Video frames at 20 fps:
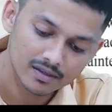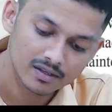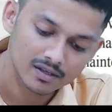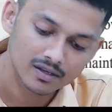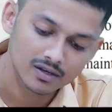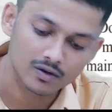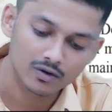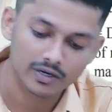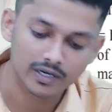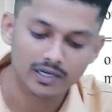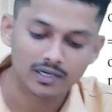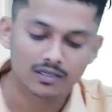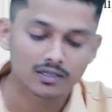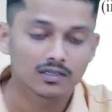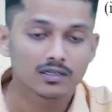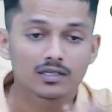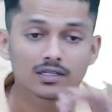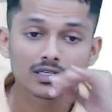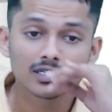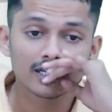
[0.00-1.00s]
Okay,
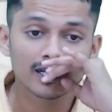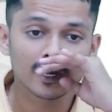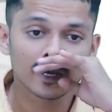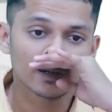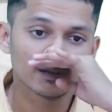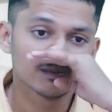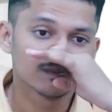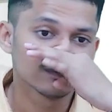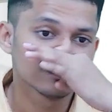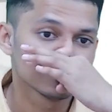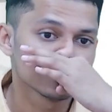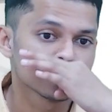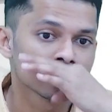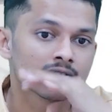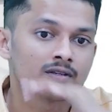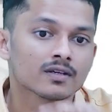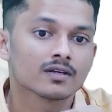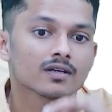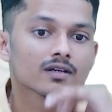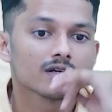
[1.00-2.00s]
yeah.
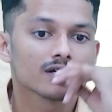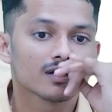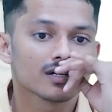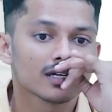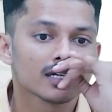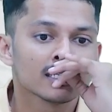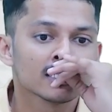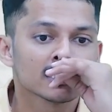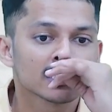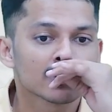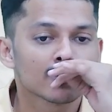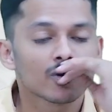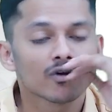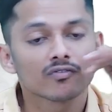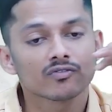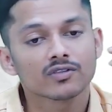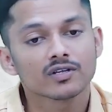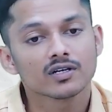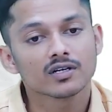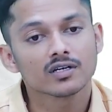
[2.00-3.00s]
In some of
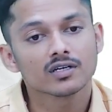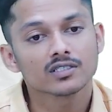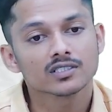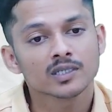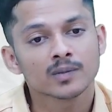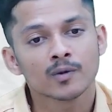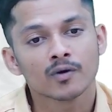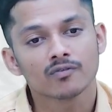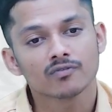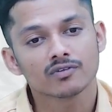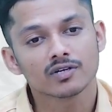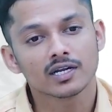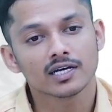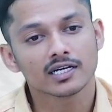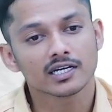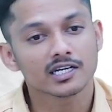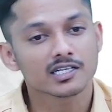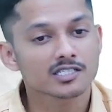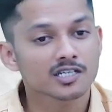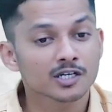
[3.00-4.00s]
like
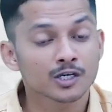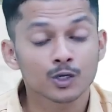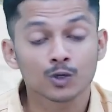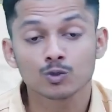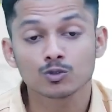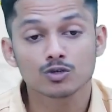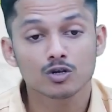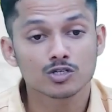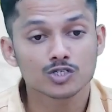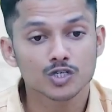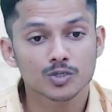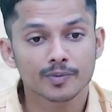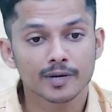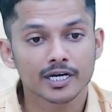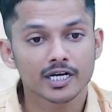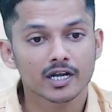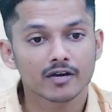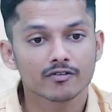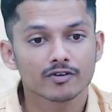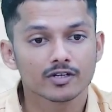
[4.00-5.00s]
recent news also
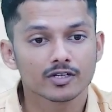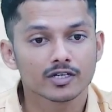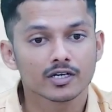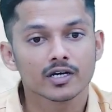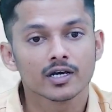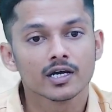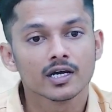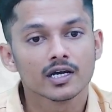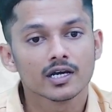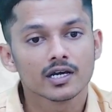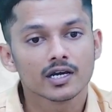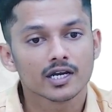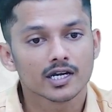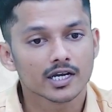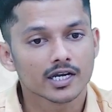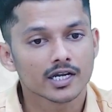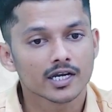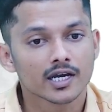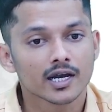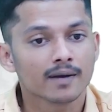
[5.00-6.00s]
that I've heard, in
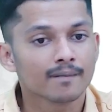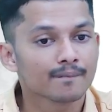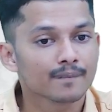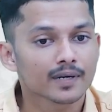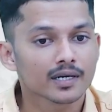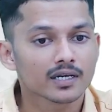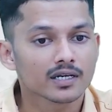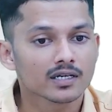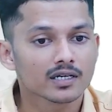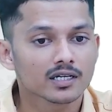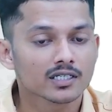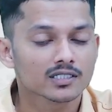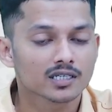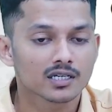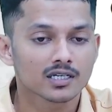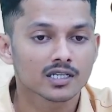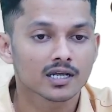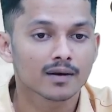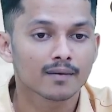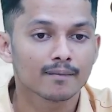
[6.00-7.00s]
any company recently
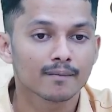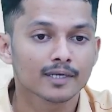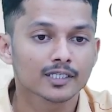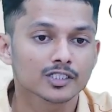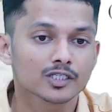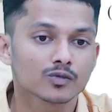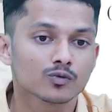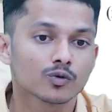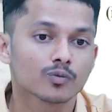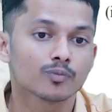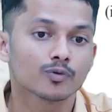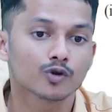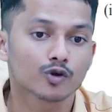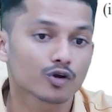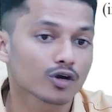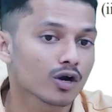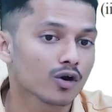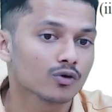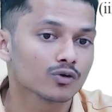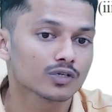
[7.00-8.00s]
the machine would broke
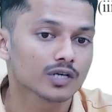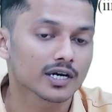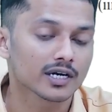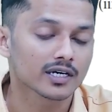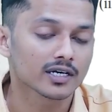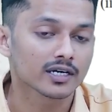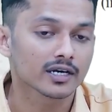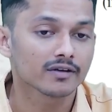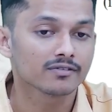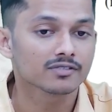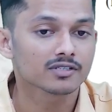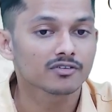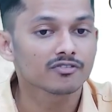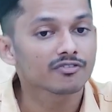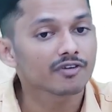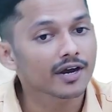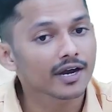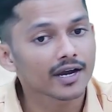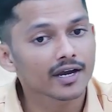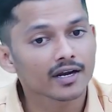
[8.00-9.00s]
out and gives a
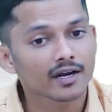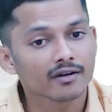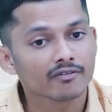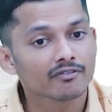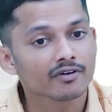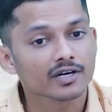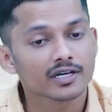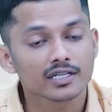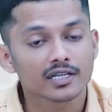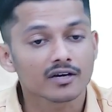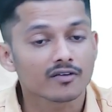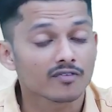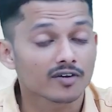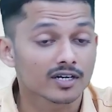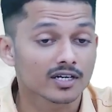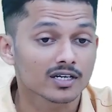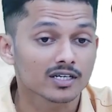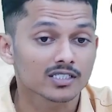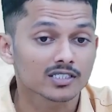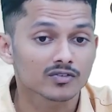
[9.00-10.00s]
fire and where the
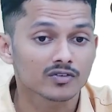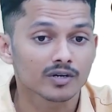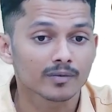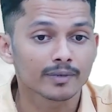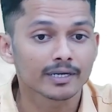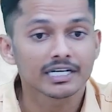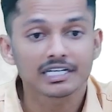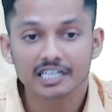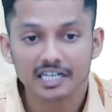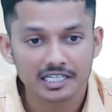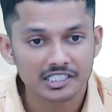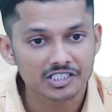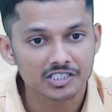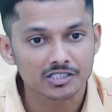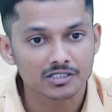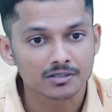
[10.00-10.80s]
workers will be in danger.